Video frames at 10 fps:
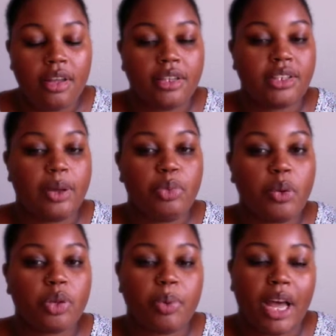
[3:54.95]
Same thing
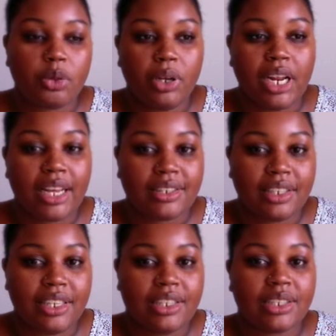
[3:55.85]
with Pathway to
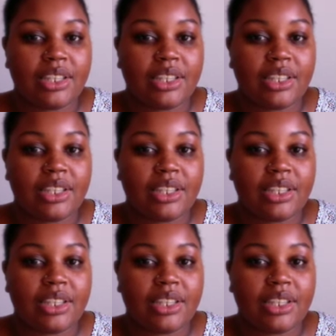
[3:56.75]
Excellence.